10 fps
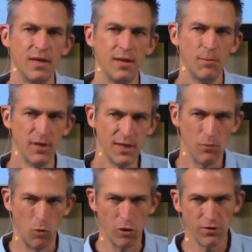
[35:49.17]
But even
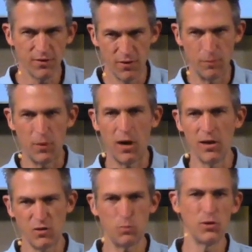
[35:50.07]
more so, the ball
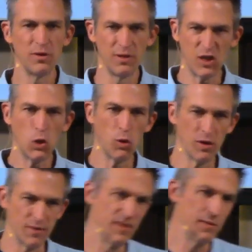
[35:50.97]
is put in the court
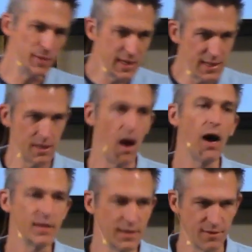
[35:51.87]
of the immediate
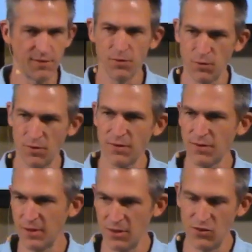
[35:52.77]
audience who's
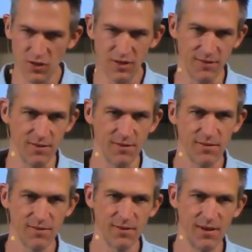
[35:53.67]
listening to
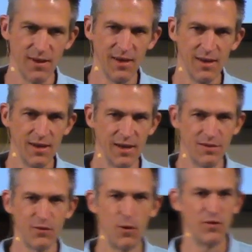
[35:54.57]
Jesus. And
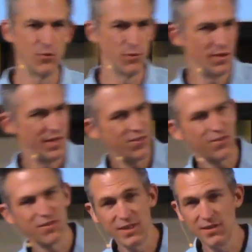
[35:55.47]
so as a
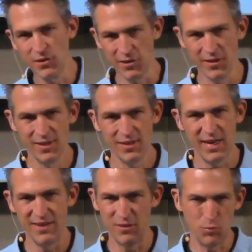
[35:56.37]
religious leader,
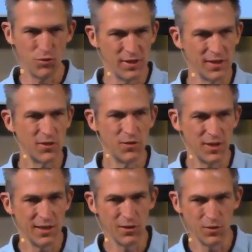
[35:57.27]
as a political
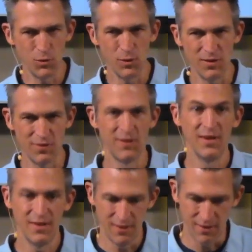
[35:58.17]
leader who is
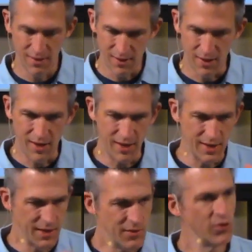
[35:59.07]
uh, in your